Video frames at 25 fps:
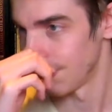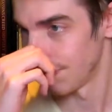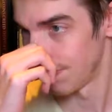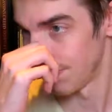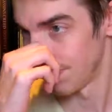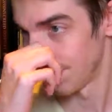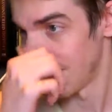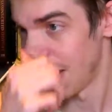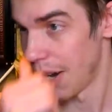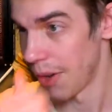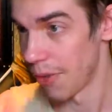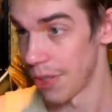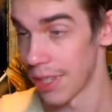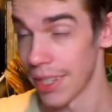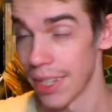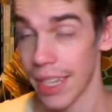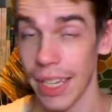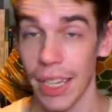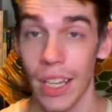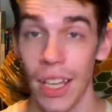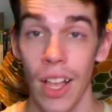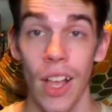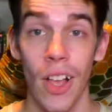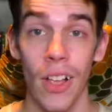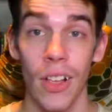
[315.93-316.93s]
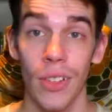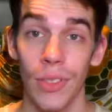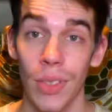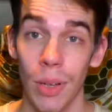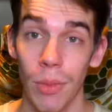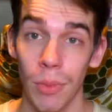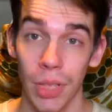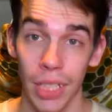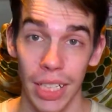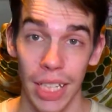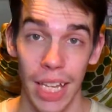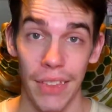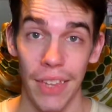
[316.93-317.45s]
everything. So I'm
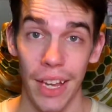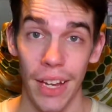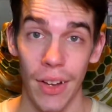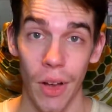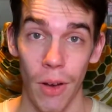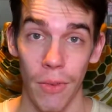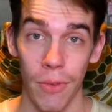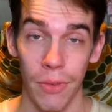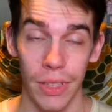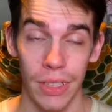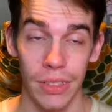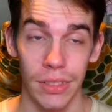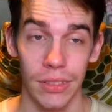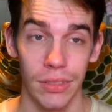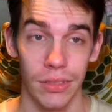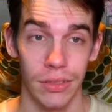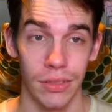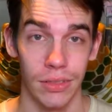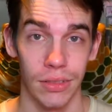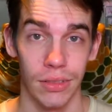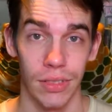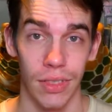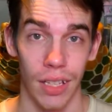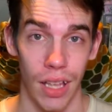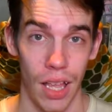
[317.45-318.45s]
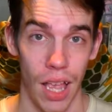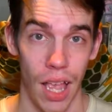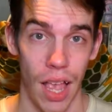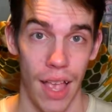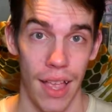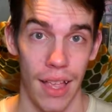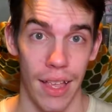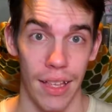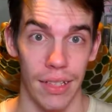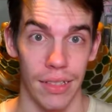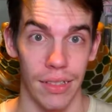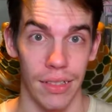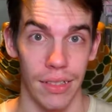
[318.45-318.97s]
gonna get that coffee,
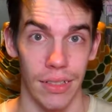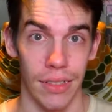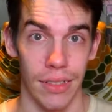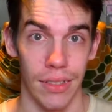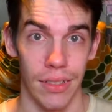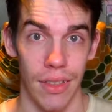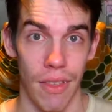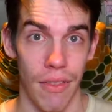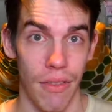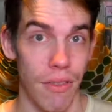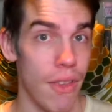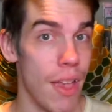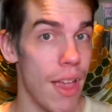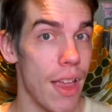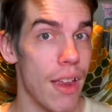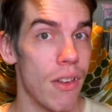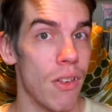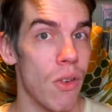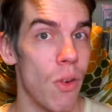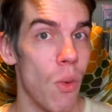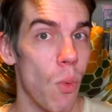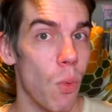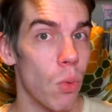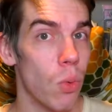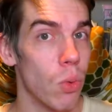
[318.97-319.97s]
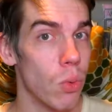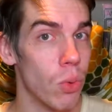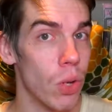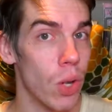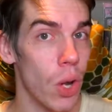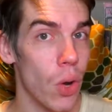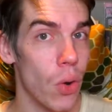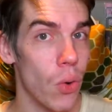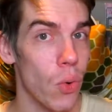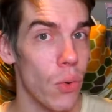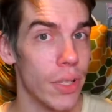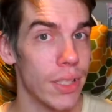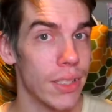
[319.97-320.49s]
and then we'll
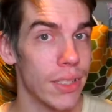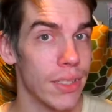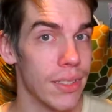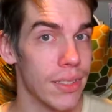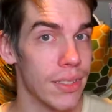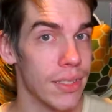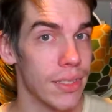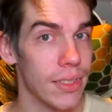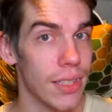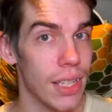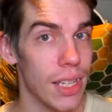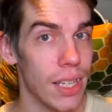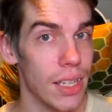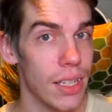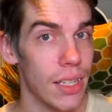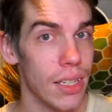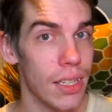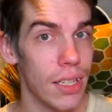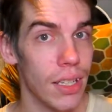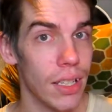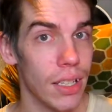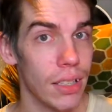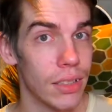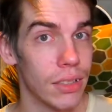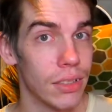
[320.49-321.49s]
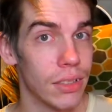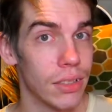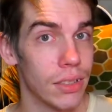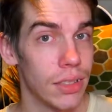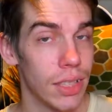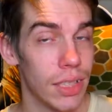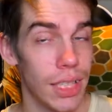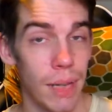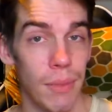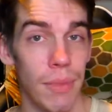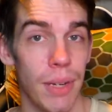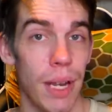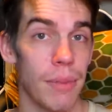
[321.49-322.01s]
go and see the
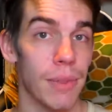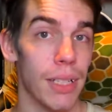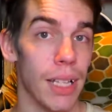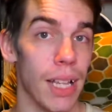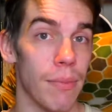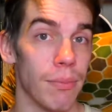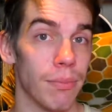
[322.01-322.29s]
Tim Tam Slam.